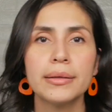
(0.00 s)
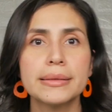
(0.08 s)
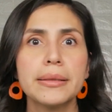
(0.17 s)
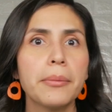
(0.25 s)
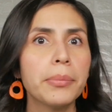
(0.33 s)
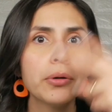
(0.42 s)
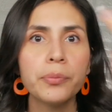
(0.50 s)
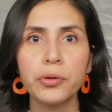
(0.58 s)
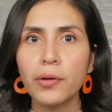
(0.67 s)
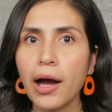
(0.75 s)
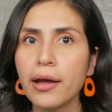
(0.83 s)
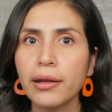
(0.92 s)
So boom,
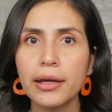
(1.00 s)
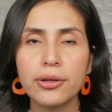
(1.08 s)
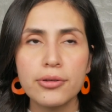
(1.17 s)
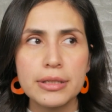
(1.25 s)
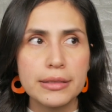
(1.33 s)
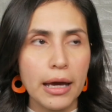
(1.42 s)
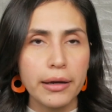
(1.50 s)
you got like your second